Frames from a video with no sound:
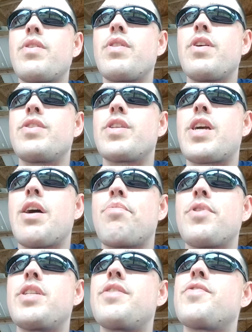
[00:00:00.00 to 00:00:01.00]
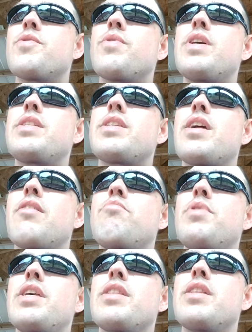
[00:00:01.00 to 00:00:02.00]
there's a couple of different ways that I've
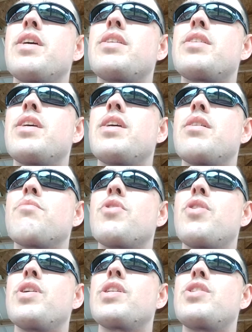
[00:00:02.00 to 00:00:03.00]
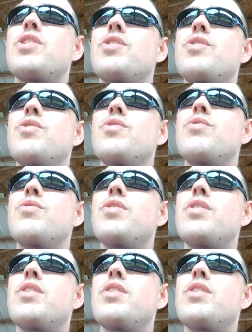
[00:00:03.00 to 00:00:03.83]
beaten this, and I'm going to